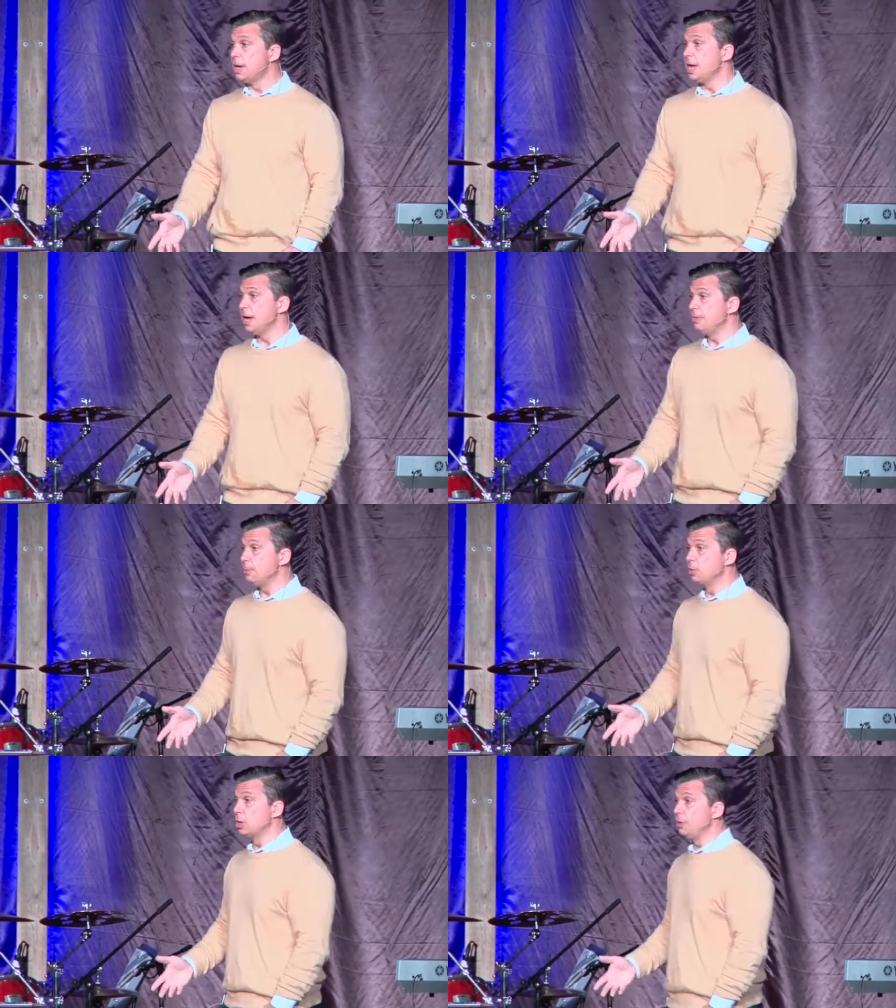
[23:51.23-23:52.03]
And they
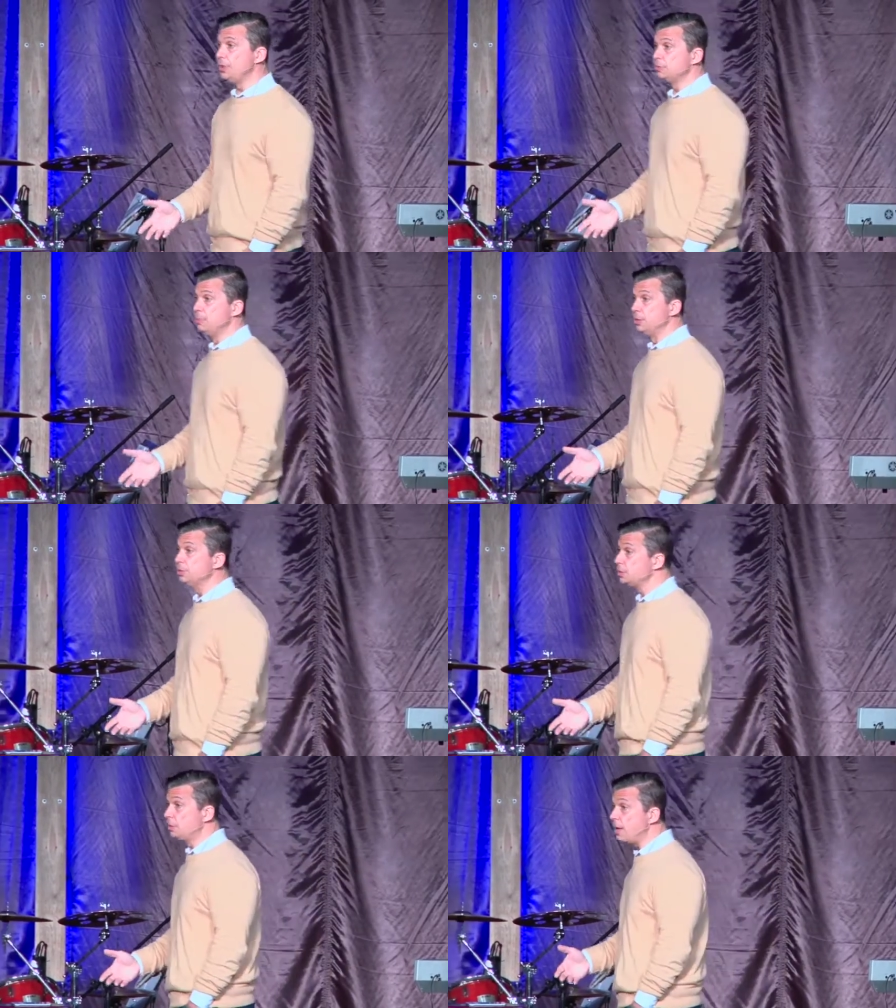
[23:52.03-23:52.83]
would call these meals
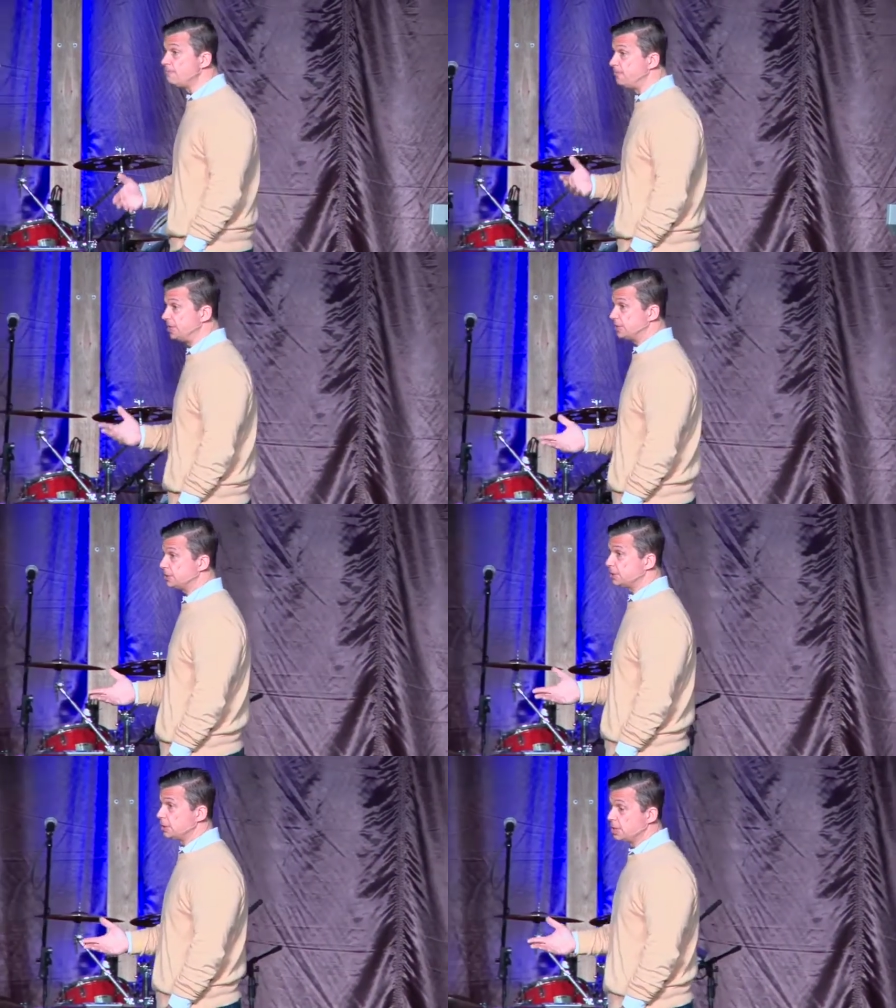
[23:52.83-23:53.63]
love feasts.